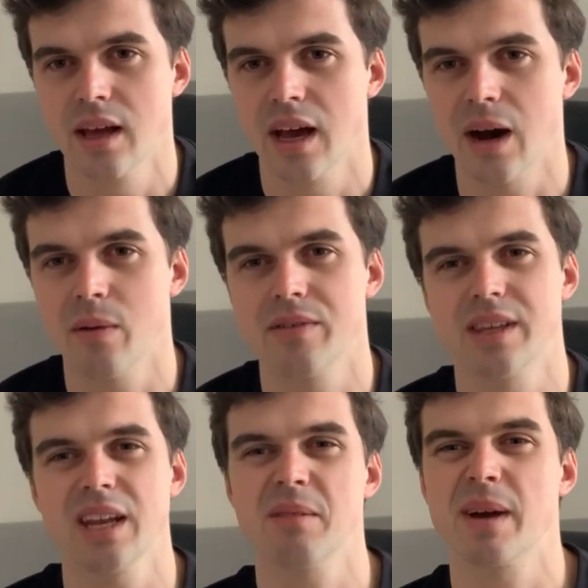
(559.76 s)
However,
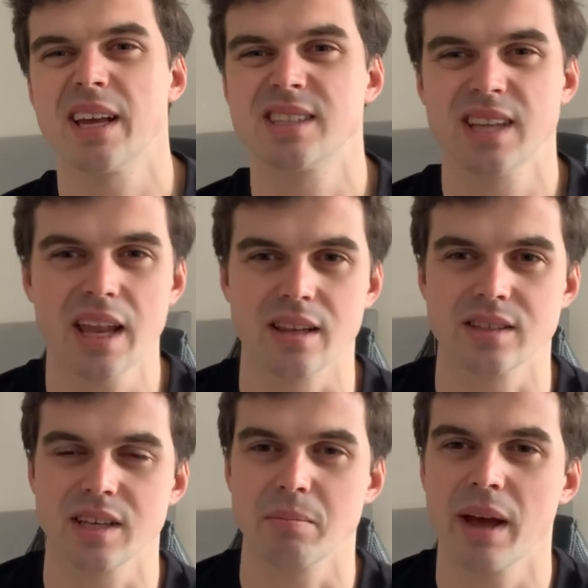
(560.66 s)
did it make
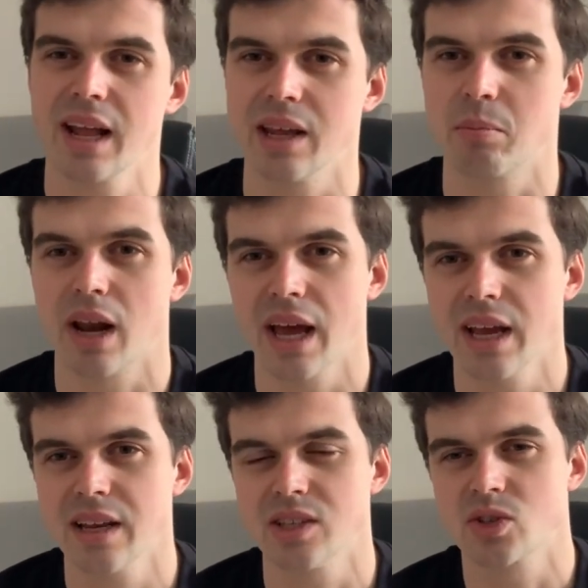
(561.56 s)
sense? He barely
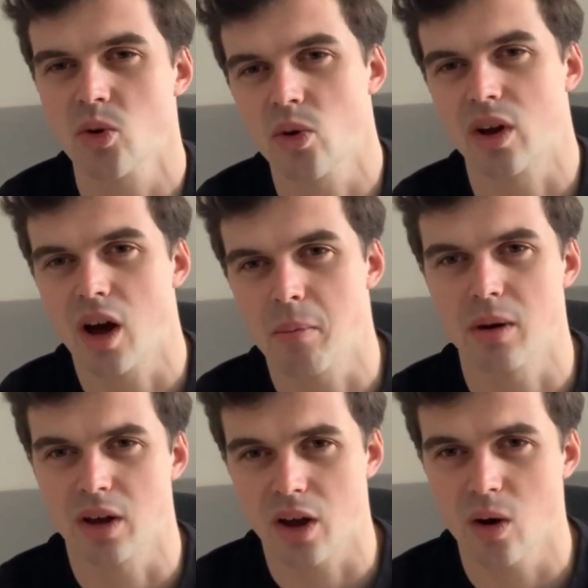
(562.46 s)
played. He scored a
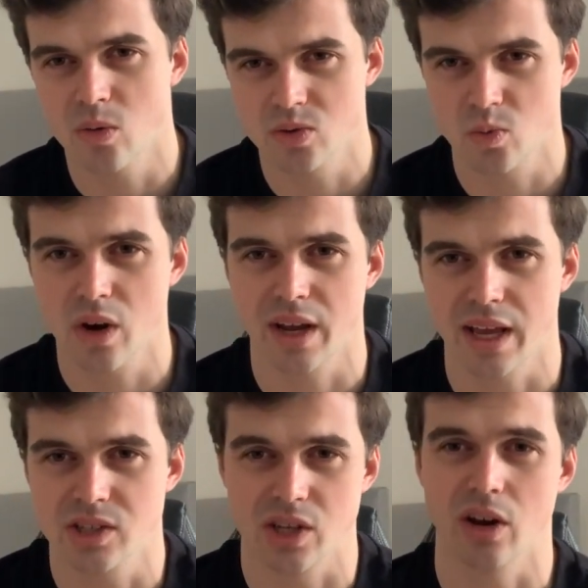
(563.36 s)
couple of goals, one
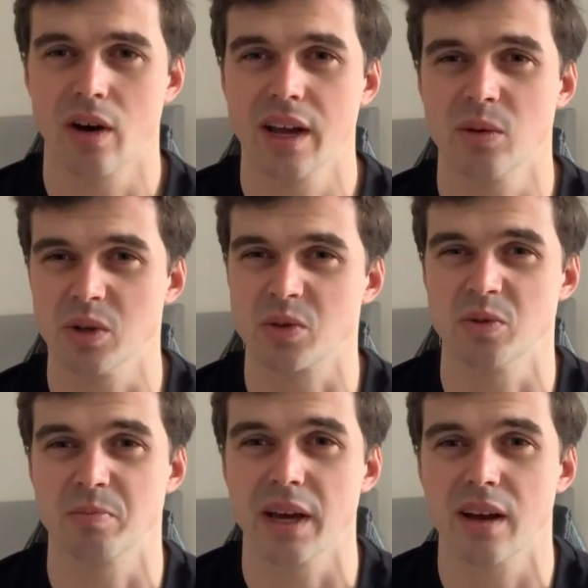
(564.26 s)
against United, which
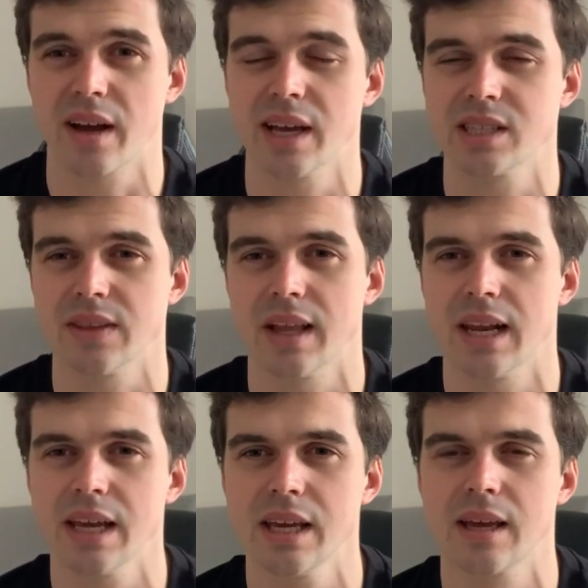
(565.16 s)
was big, I guess, in the
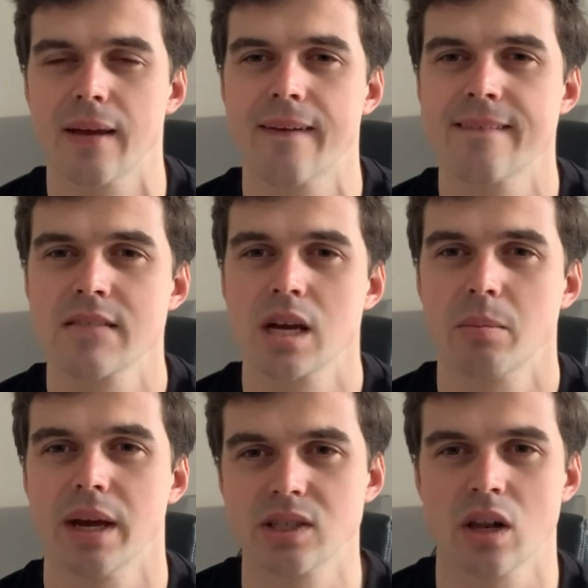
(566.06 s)
league.
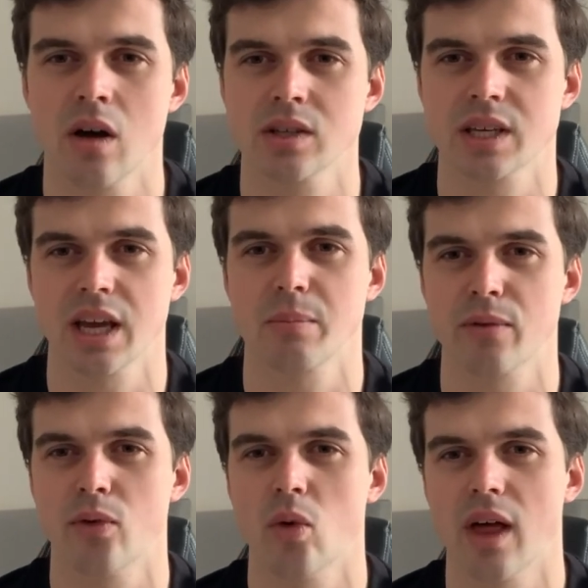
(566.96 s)
But his last kick
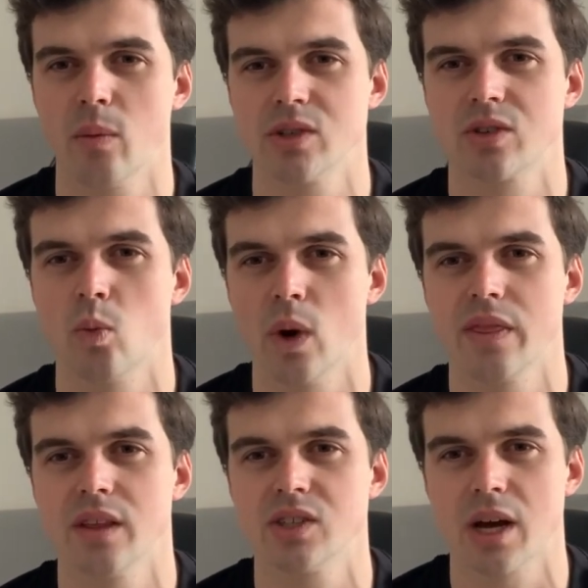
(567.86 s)
before that was to
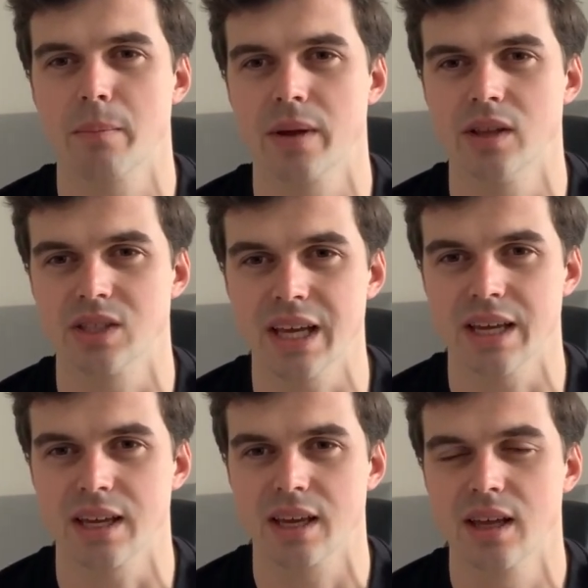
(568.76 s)
win the Champions
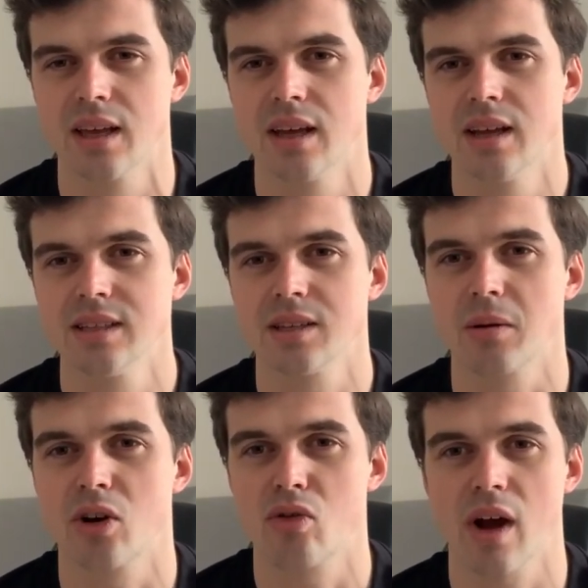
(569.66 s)
League,
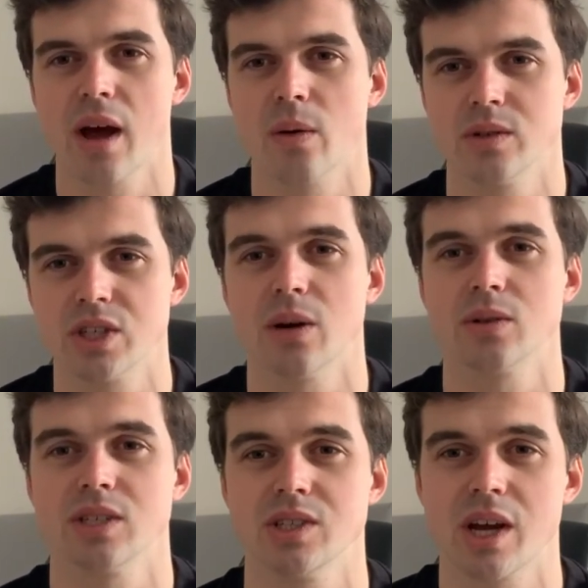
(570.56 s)
to crown
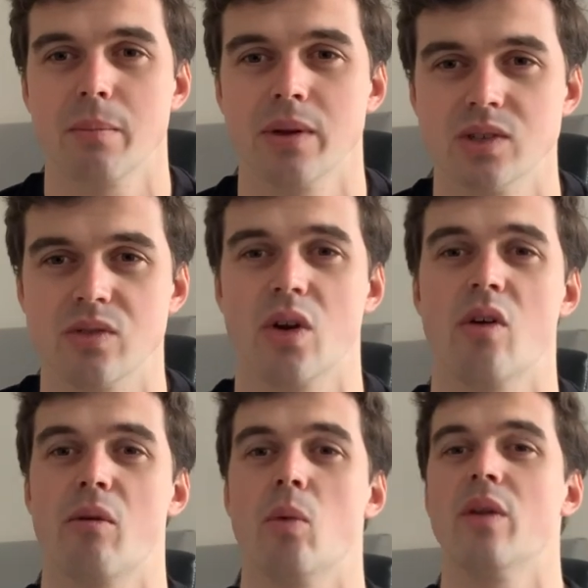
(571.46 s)
Chelsea champions of
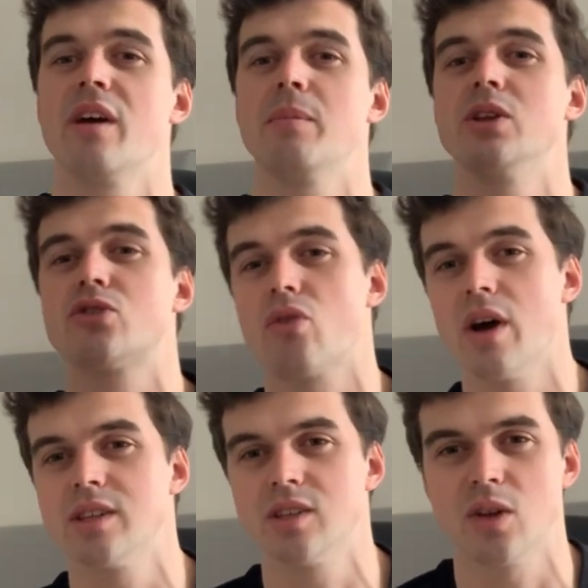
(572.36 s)
Europe, what they've been
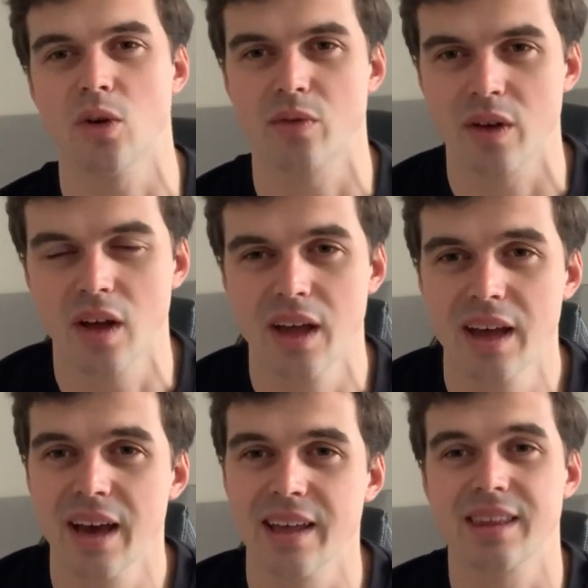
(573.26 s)
trying to do for
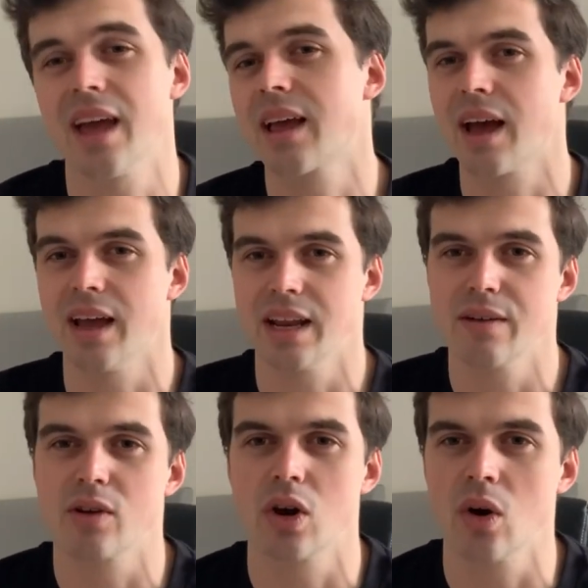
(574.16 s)
a decade,
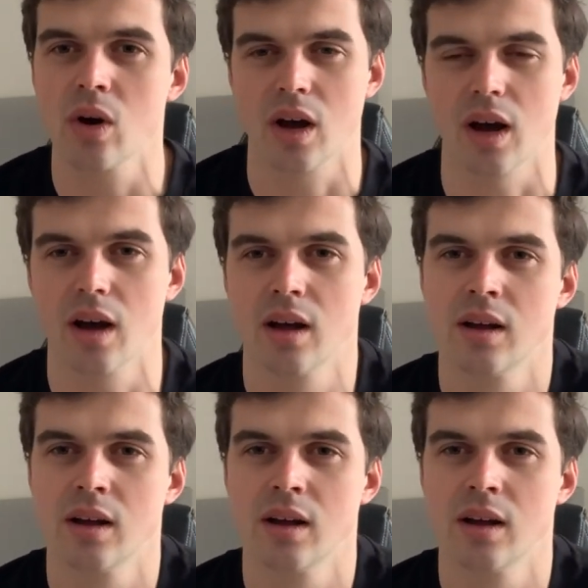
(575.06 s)
even longer.